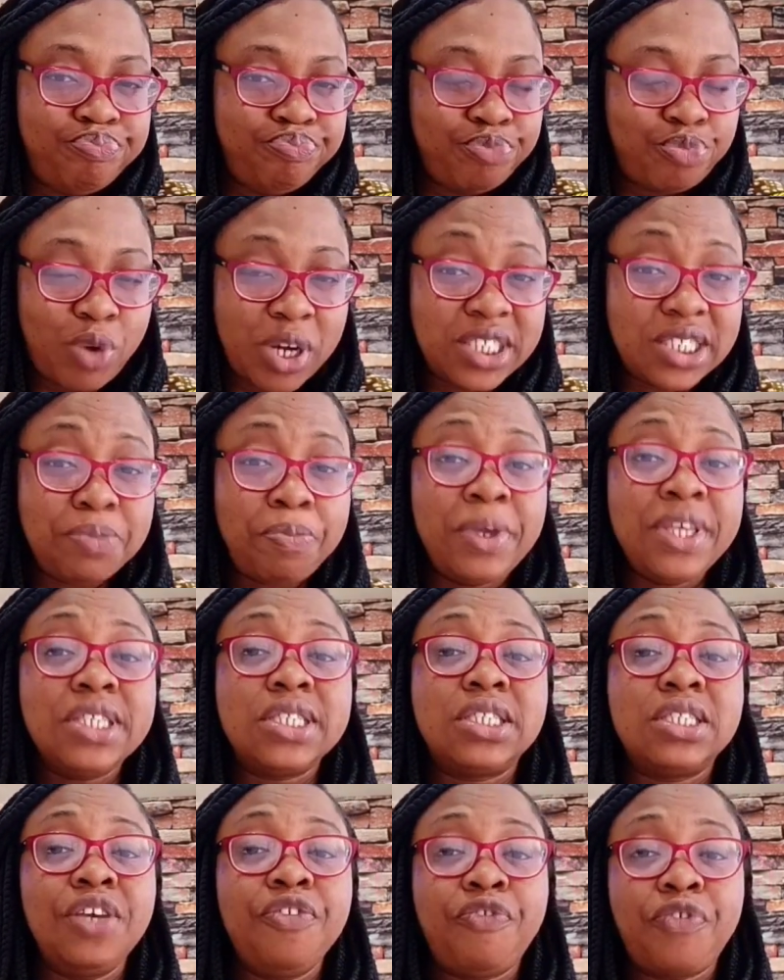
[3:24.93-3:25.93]

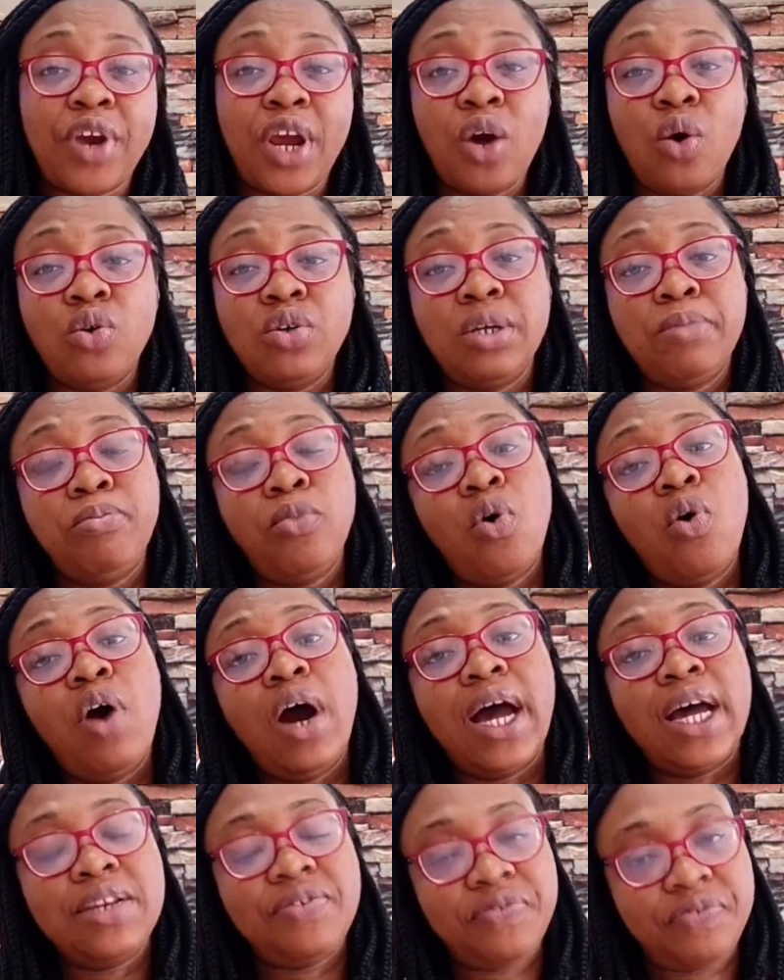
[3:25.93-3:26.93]
recipes differ, or the
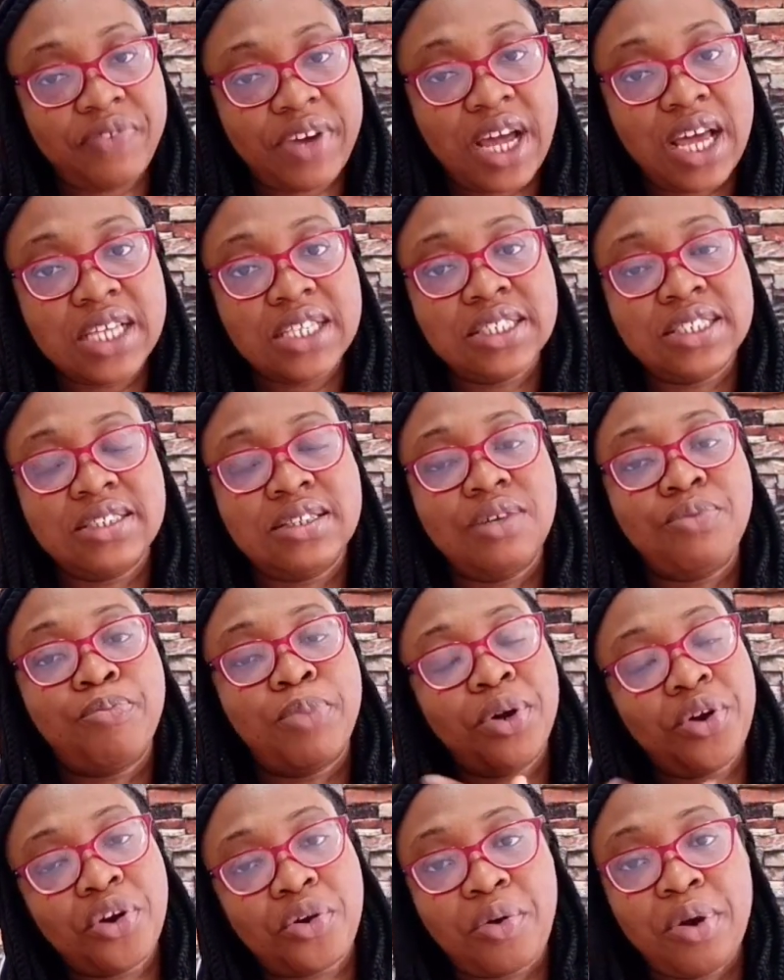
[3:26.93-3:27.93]
more advanced the
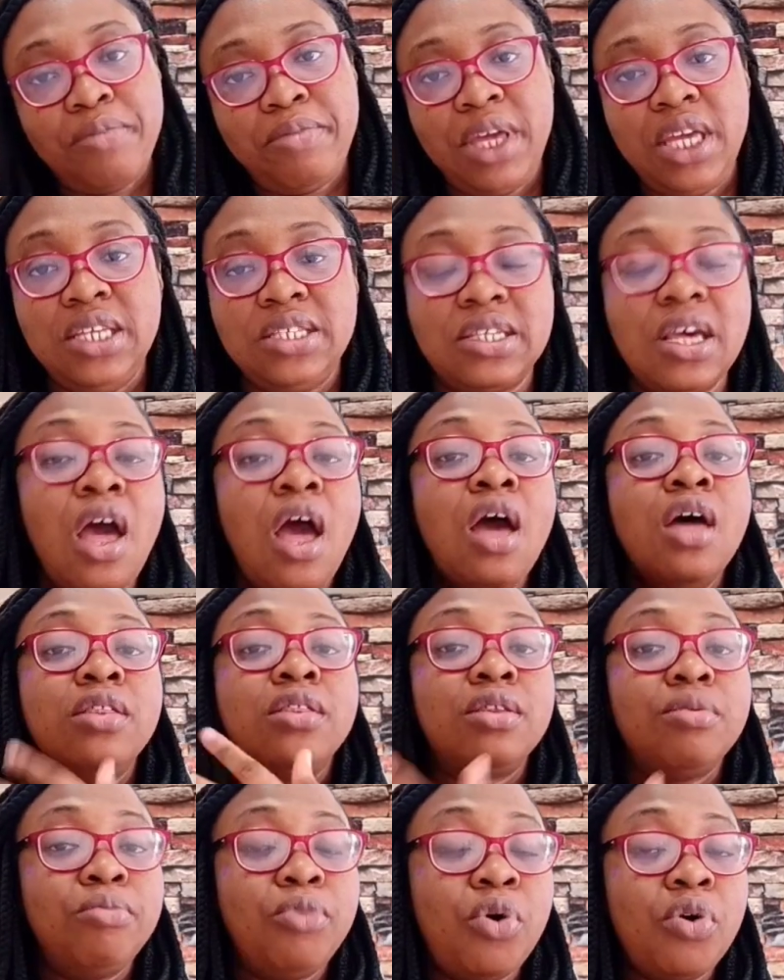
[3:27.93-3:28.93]
buttercream is,
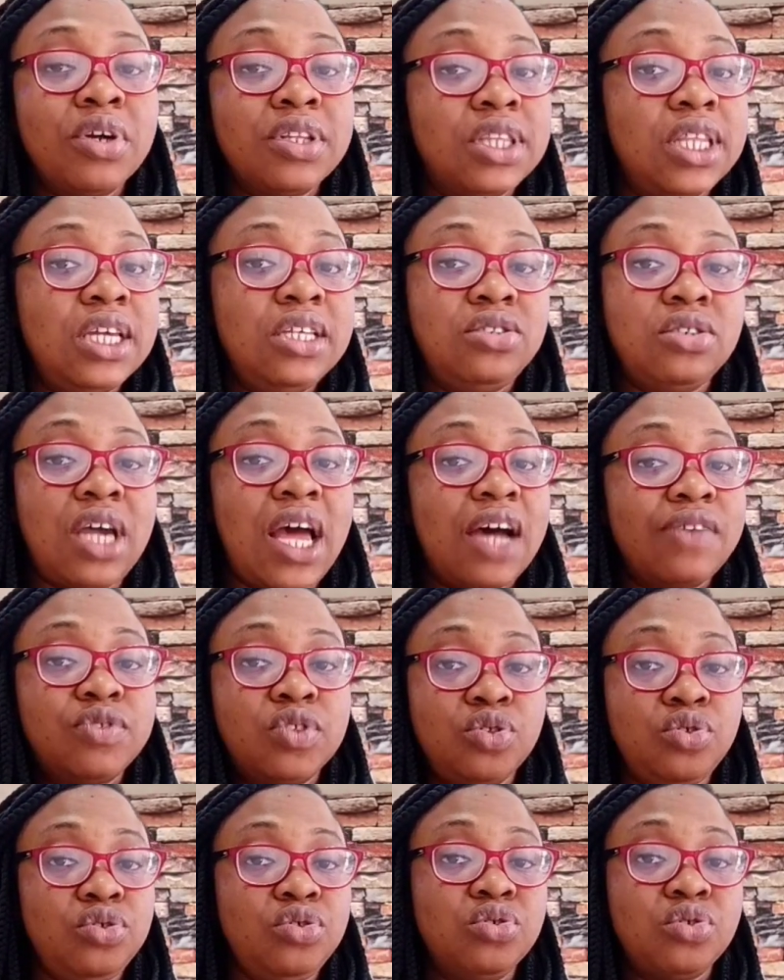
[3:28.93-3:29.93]
the more things you
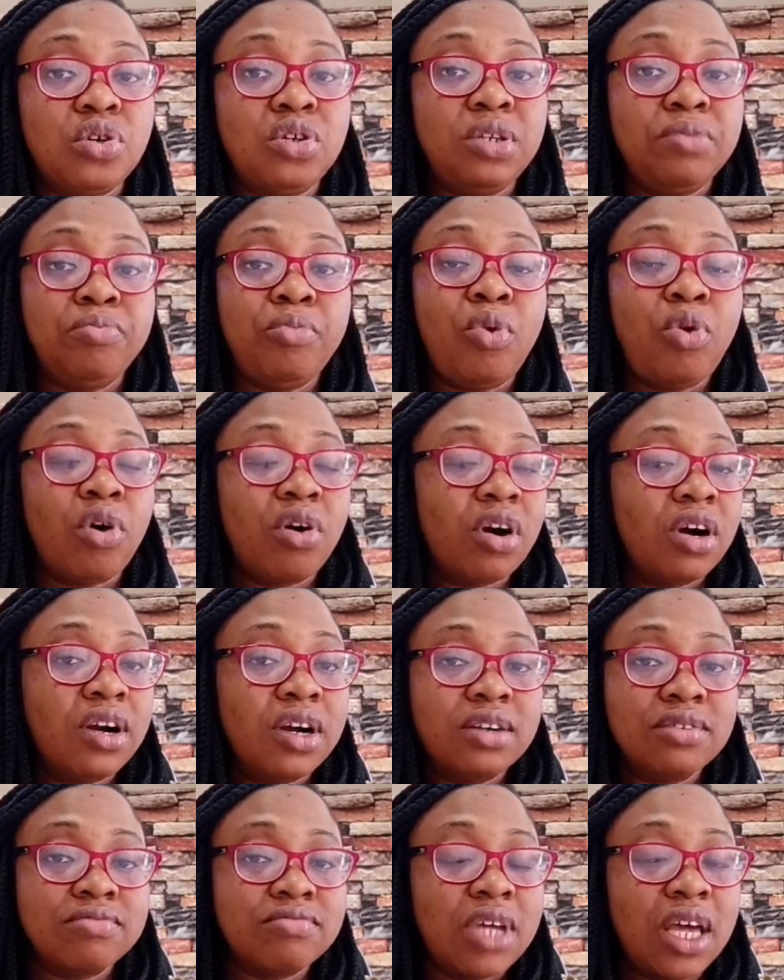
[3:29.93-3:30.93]
have to use, or the
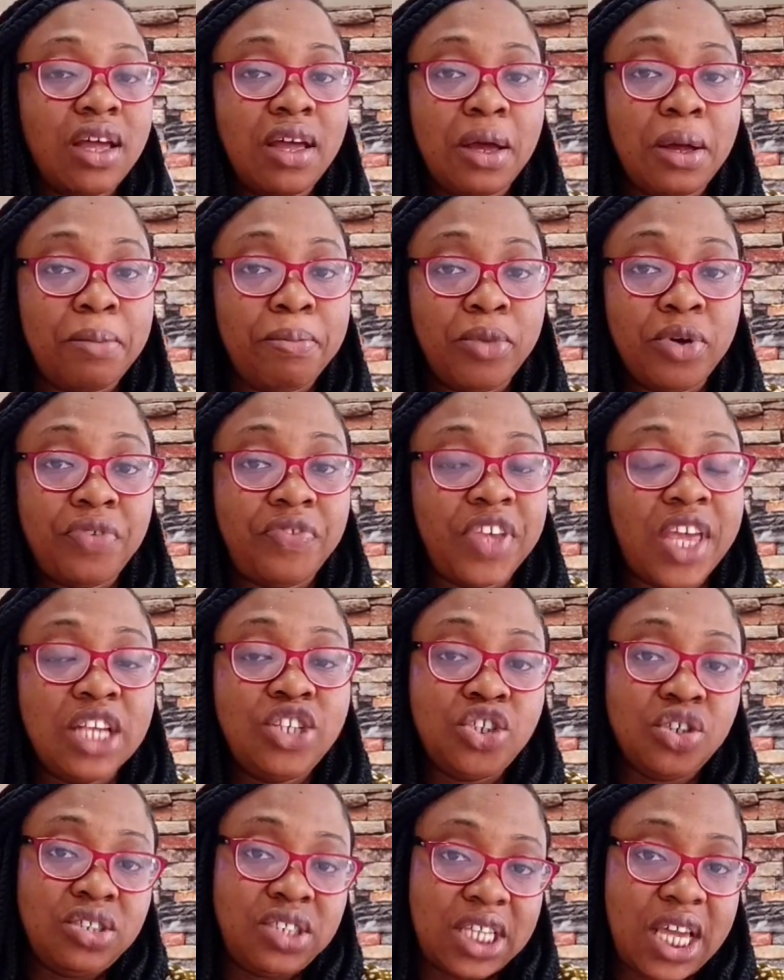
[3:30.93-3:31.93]
more
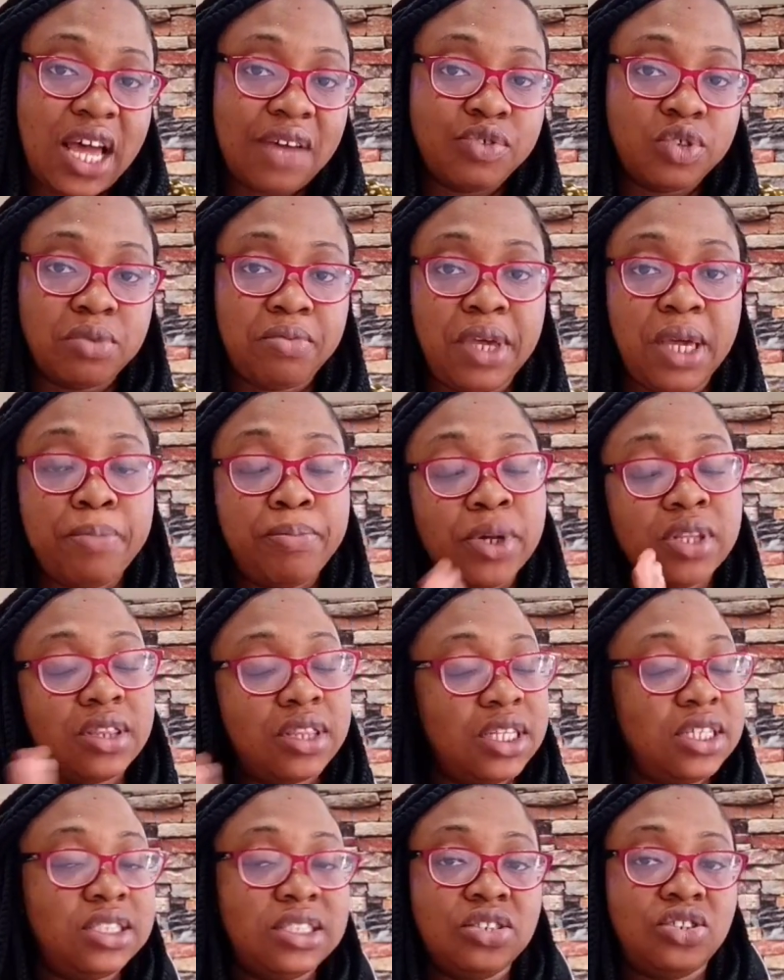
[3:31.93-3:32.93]
modifications you have to make.
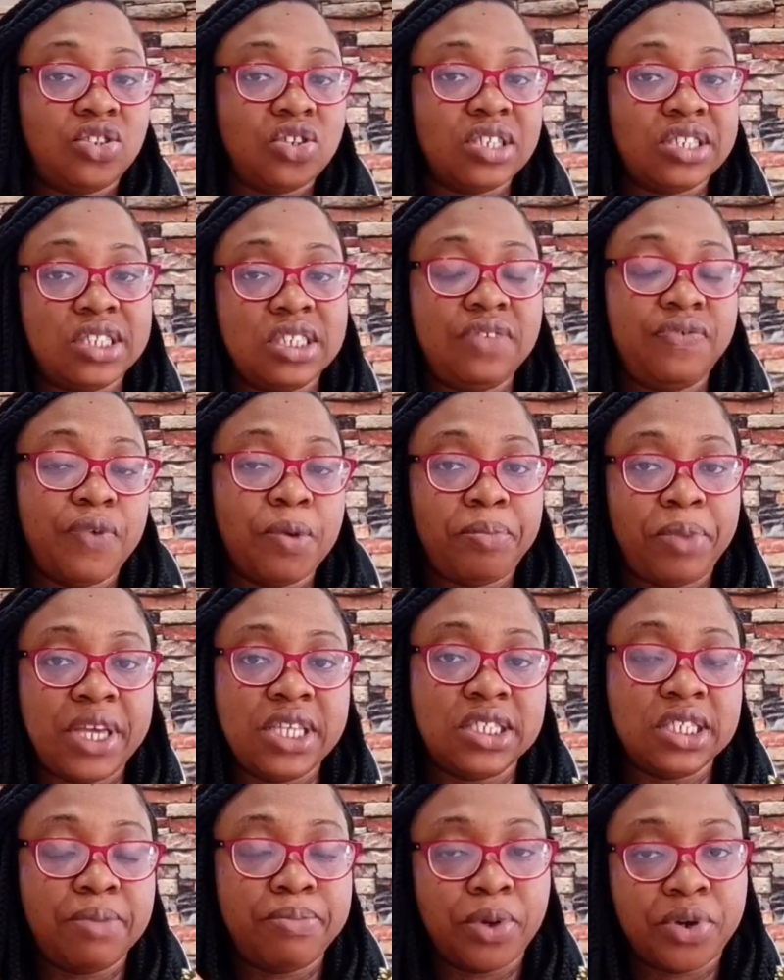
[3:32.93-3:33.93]
But this is just it for
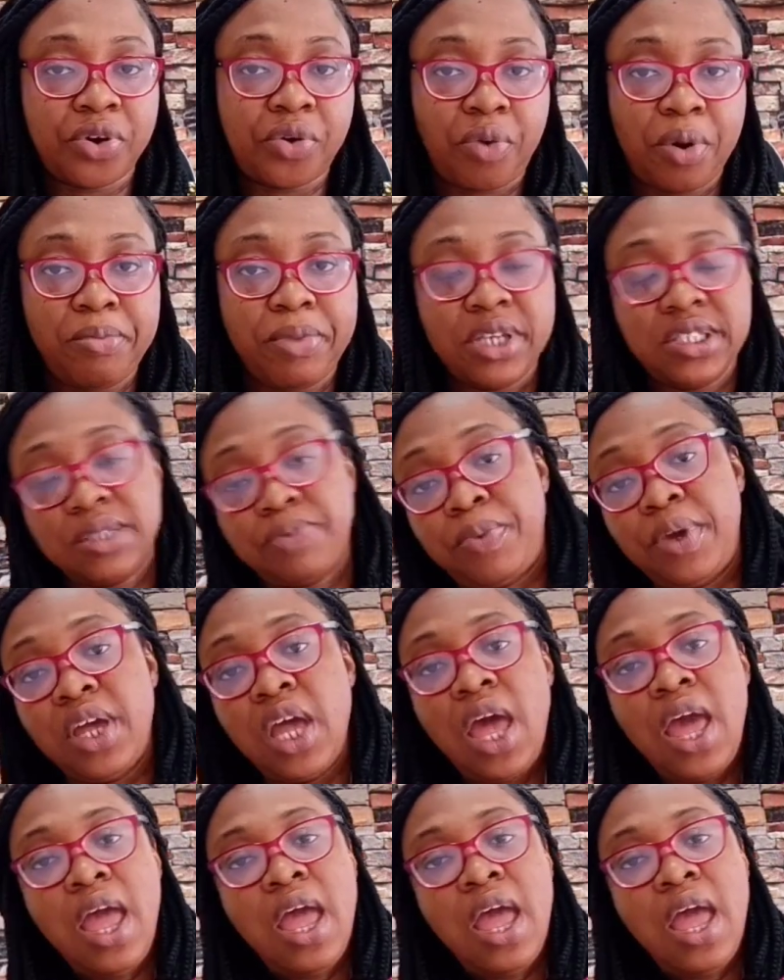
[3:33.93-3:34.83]
basic buttercream recipe.